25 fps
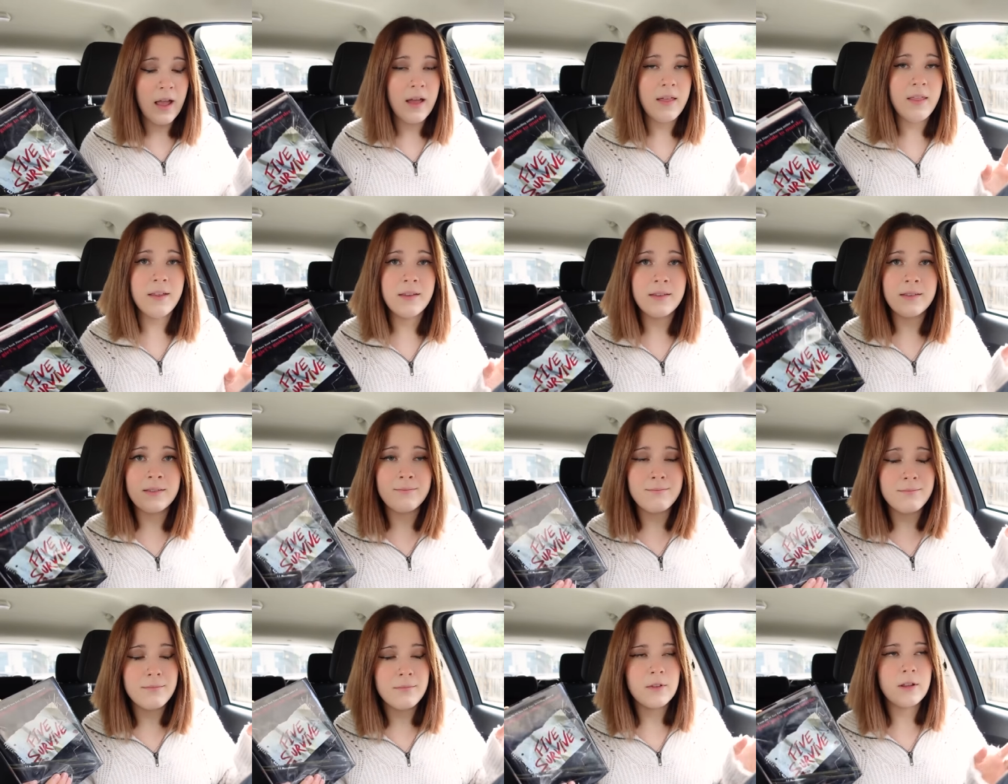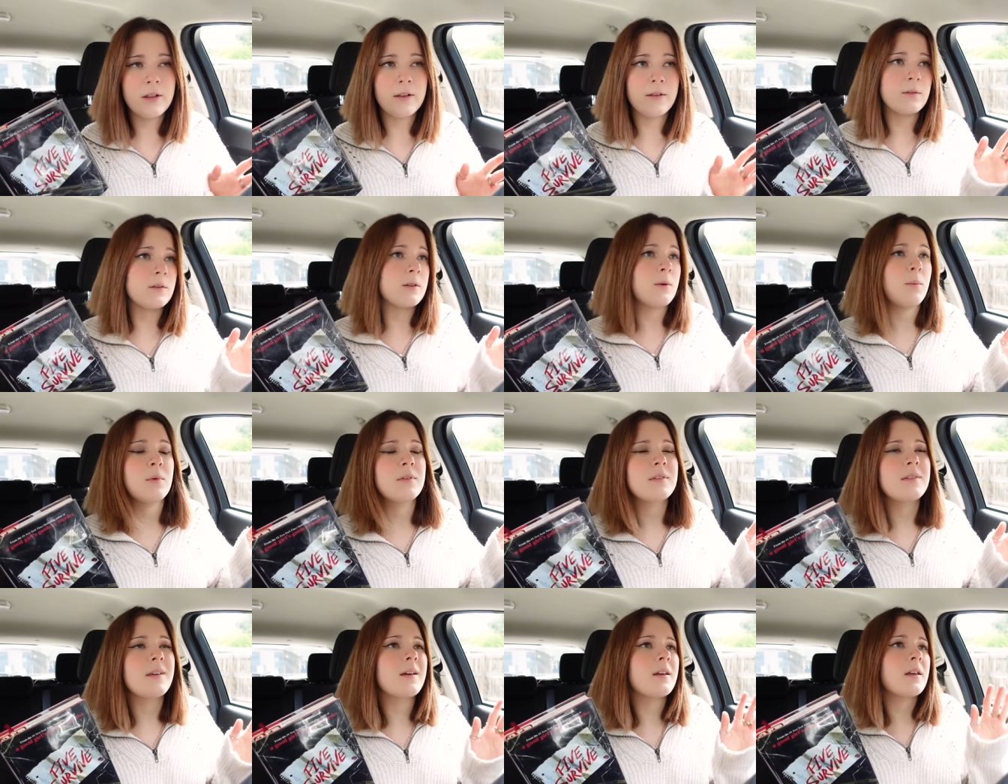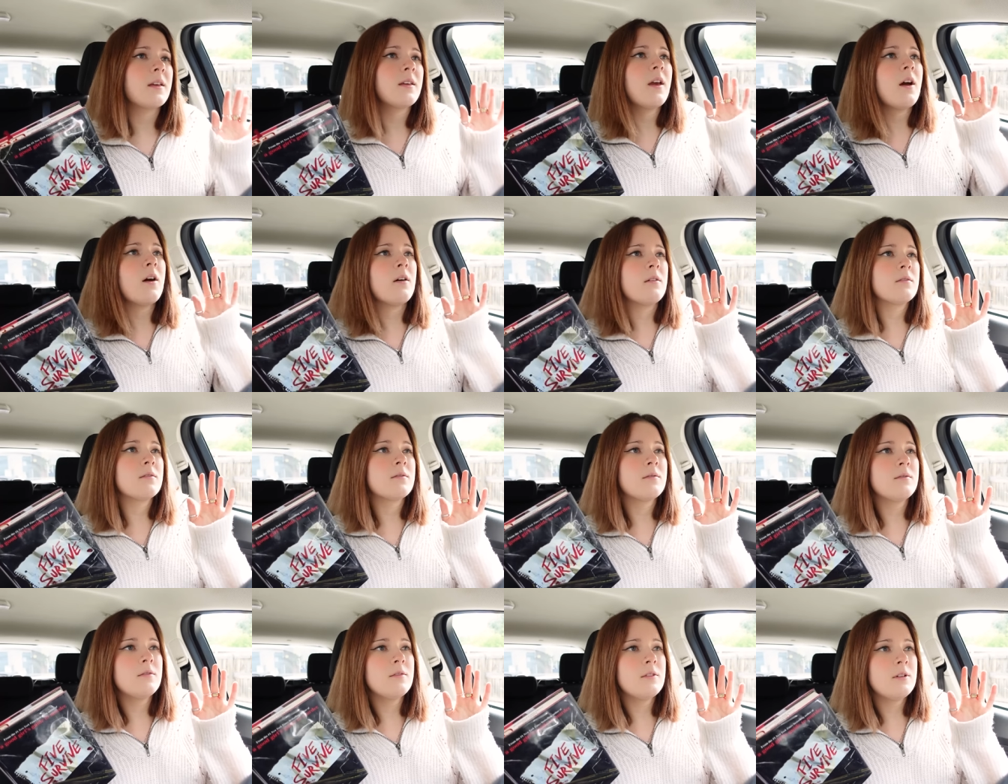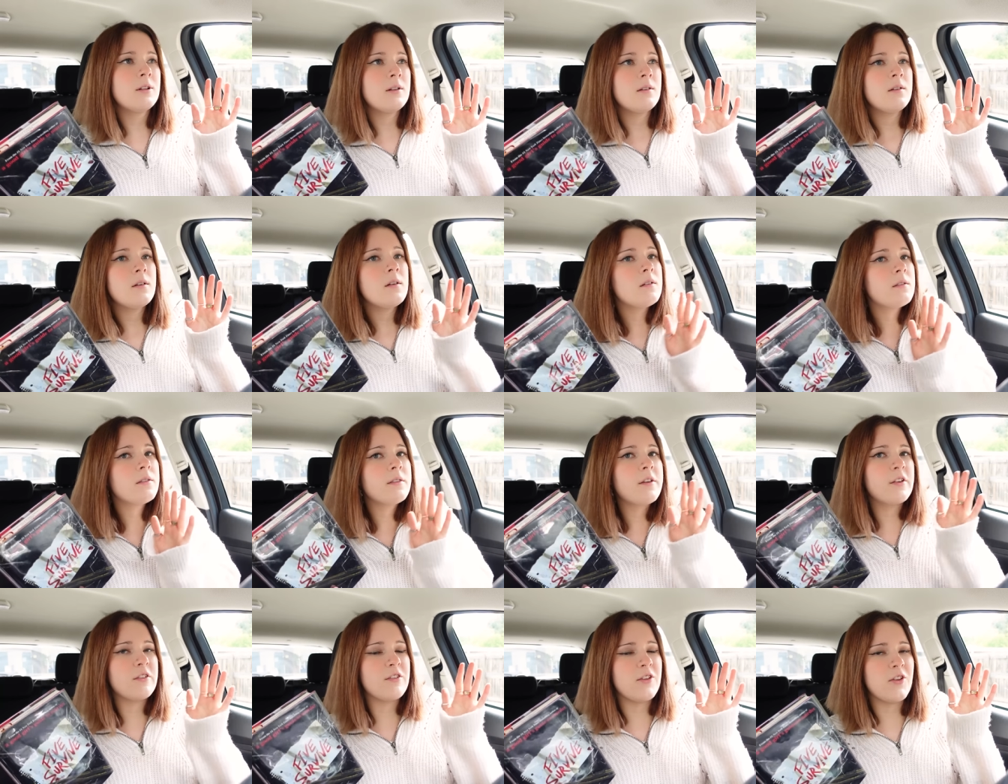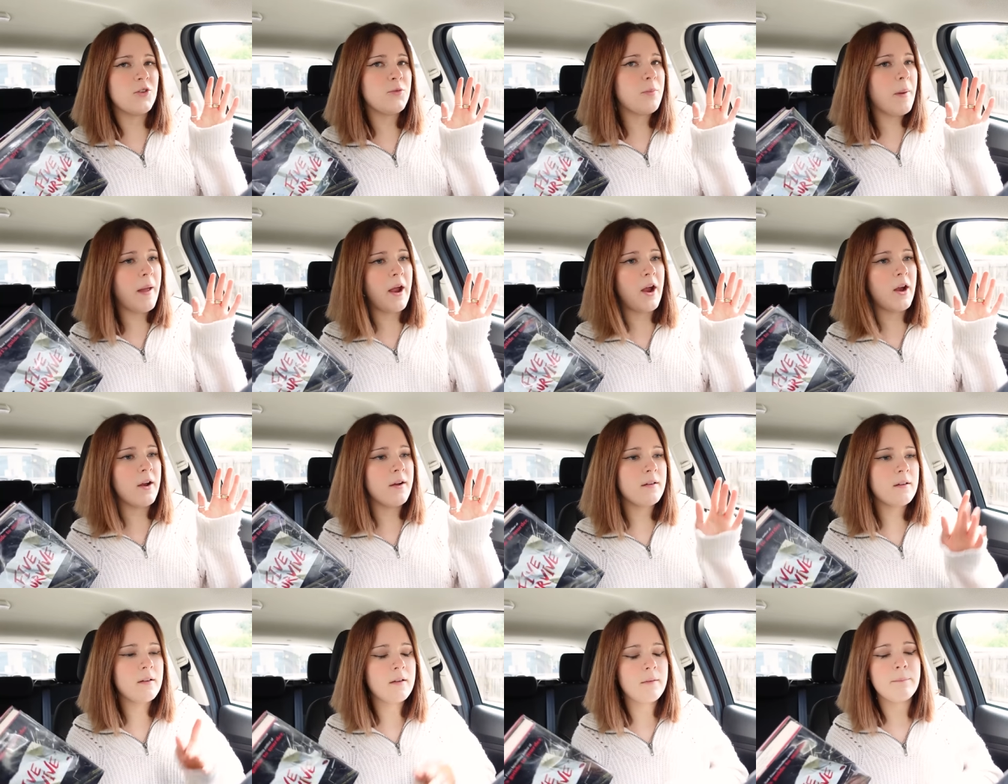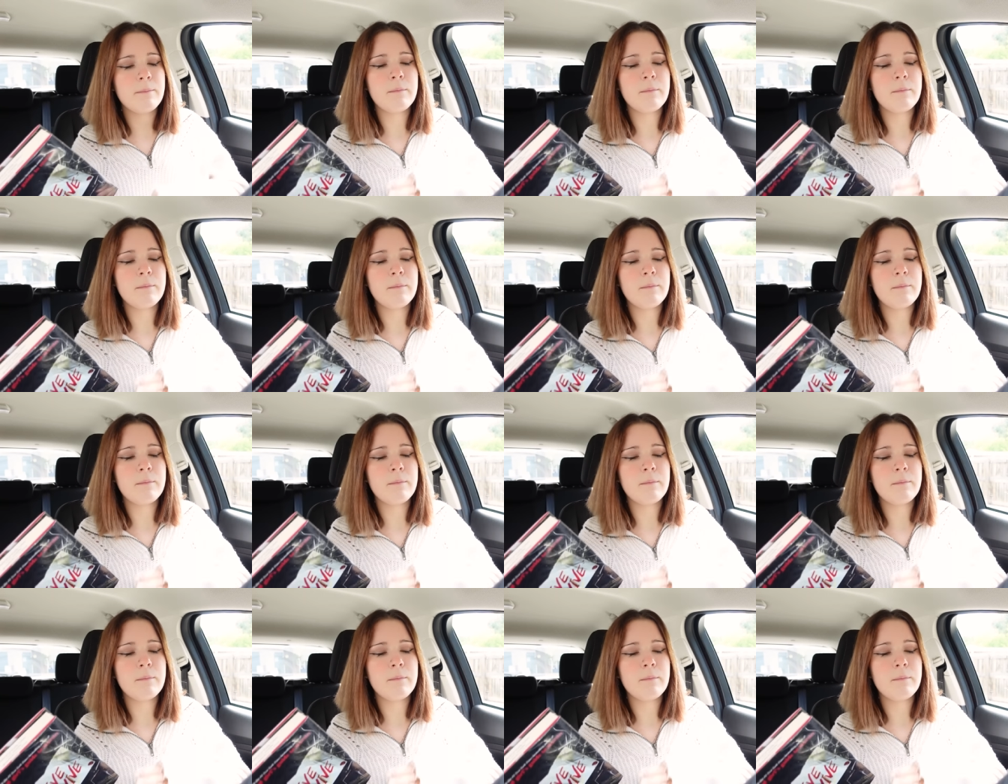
and then, you know, someone's like, yo, there's a spare.